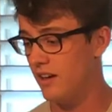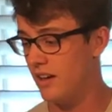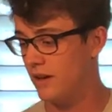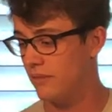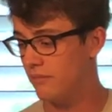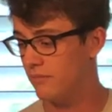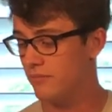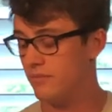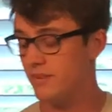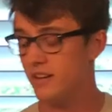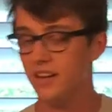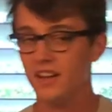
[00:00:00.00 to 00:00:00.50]

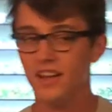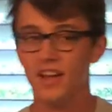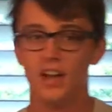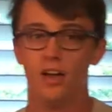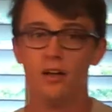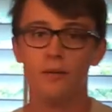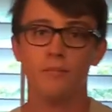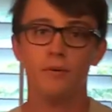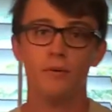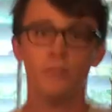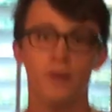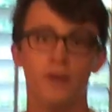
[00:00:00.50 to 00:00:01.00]
um, need
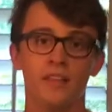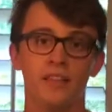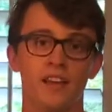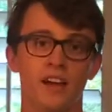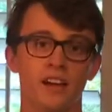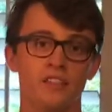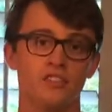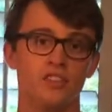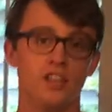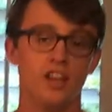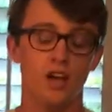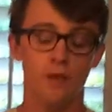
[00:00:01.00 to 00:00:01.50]
help and why they
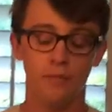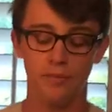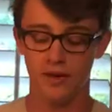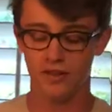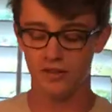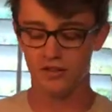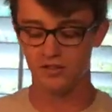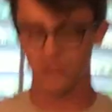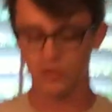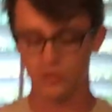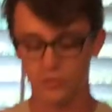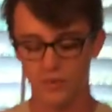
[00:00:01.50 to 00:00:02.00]
actually help
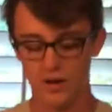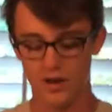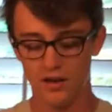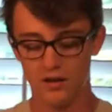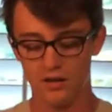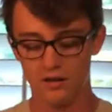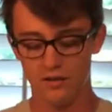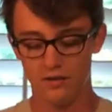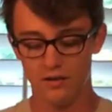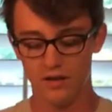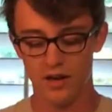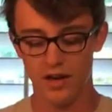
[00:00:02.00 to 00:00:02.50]
others as
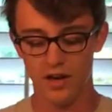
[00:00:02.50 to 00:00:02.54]
well.